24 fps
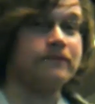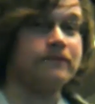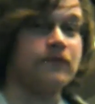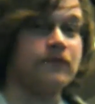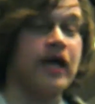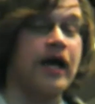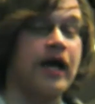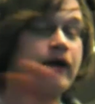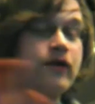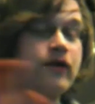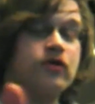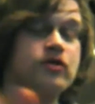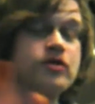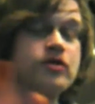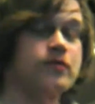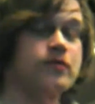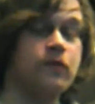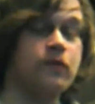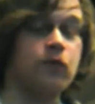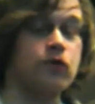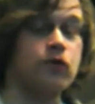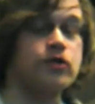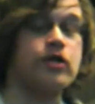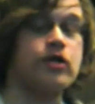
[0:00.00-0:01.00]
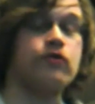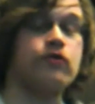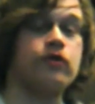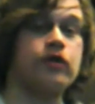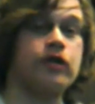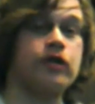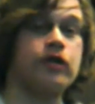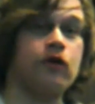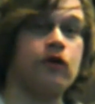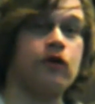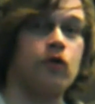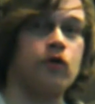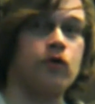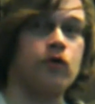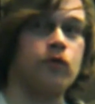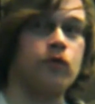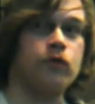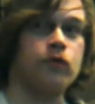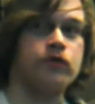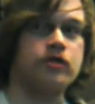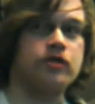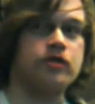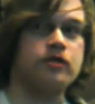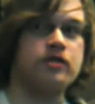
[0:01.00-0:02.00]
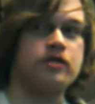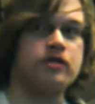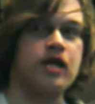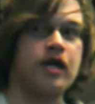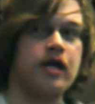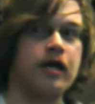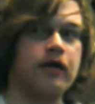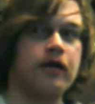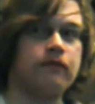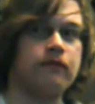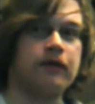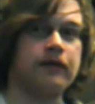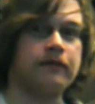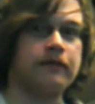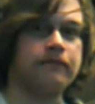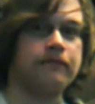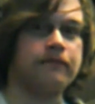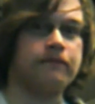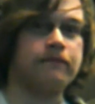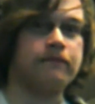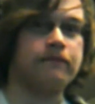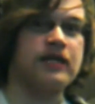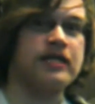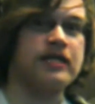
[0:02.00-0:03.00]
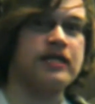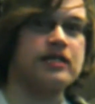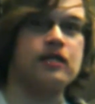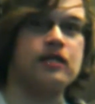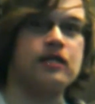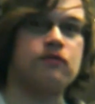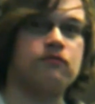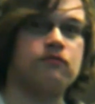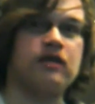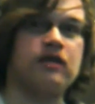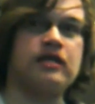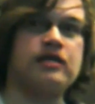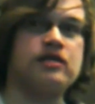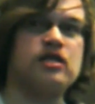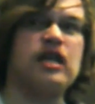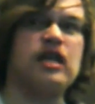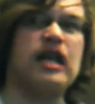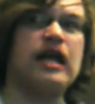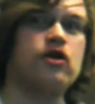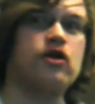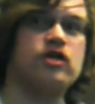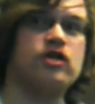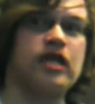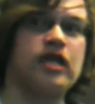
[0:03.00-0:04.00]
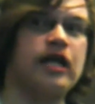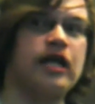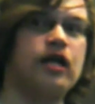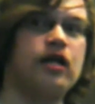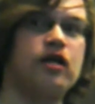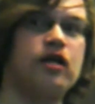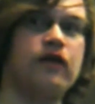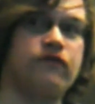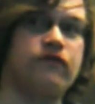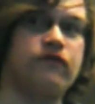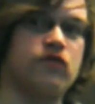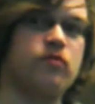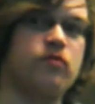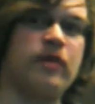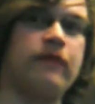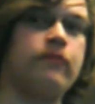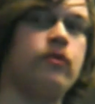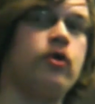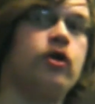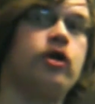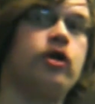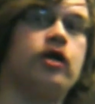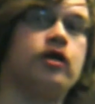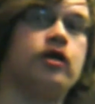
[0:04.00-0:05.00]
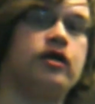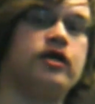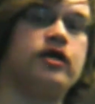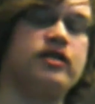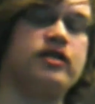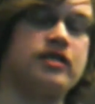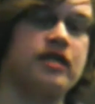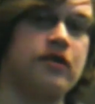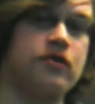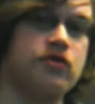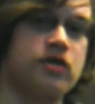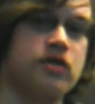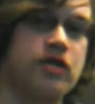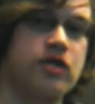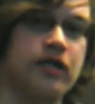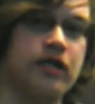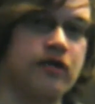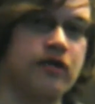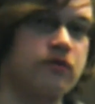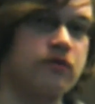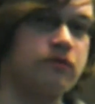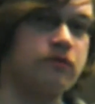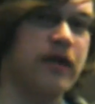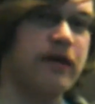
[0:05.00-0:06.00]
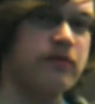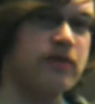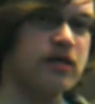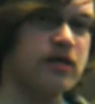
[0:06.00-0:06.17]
yeah, you can speak more generally, or we'll just say like, is it entertaining enough to pay money? It sounds like maybe.